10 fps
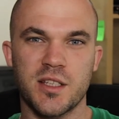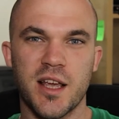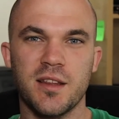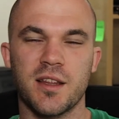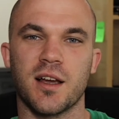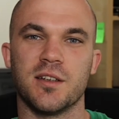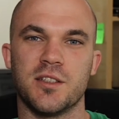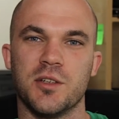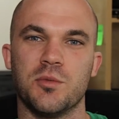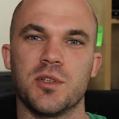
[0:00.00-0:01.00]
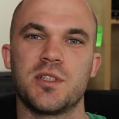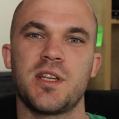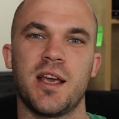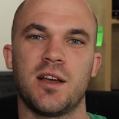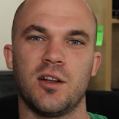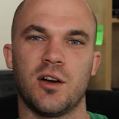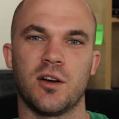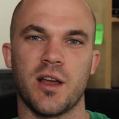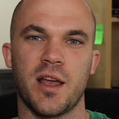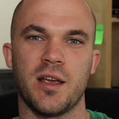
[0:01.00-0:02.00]
The second thing I did was take
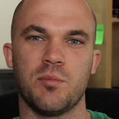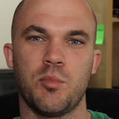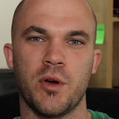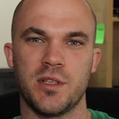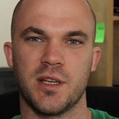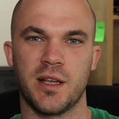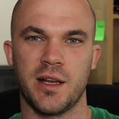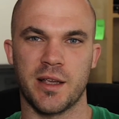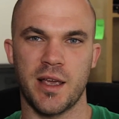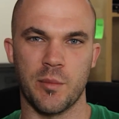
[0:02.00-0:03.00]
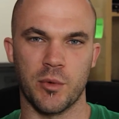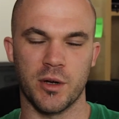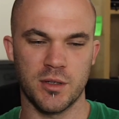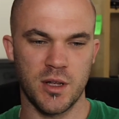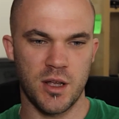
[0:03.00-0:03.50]
along a point and click camera,